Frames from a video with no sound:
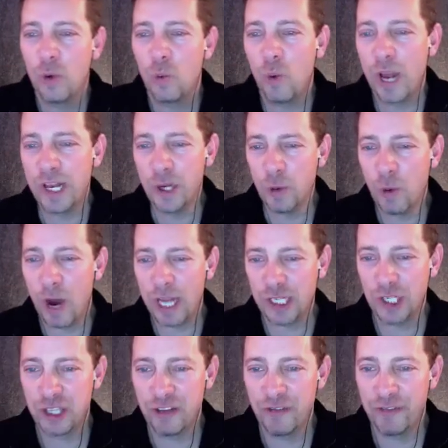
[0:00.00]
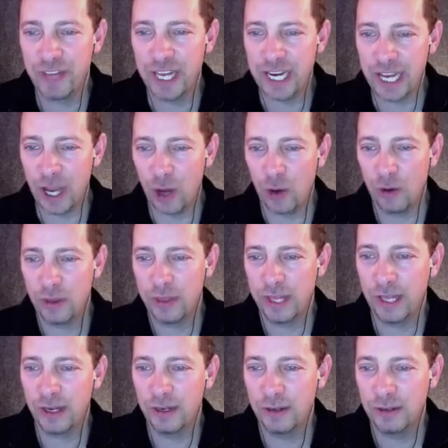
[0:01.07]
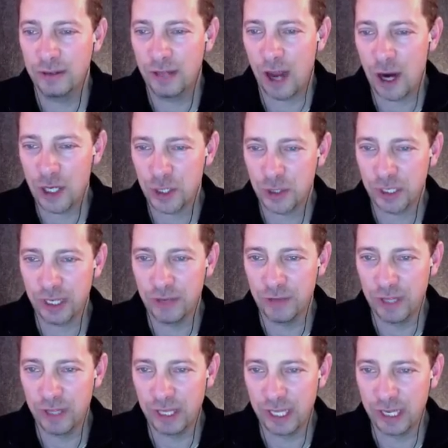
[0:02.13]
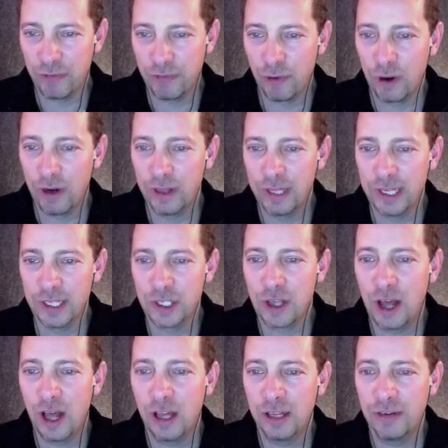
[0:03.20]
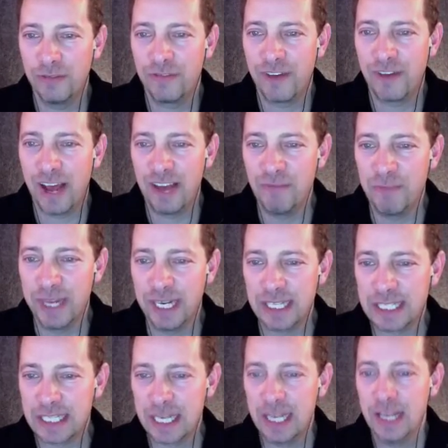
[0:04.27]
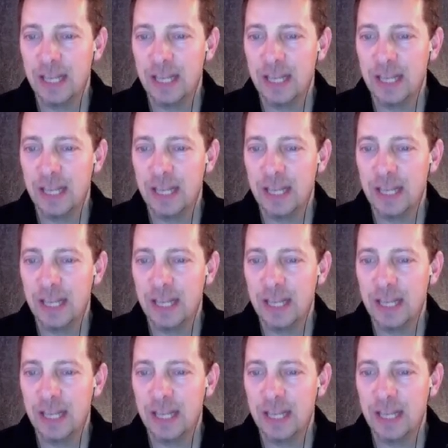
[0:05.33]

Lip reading: When you watch the video that Lars will give you the link for, the install it in 5 minutes,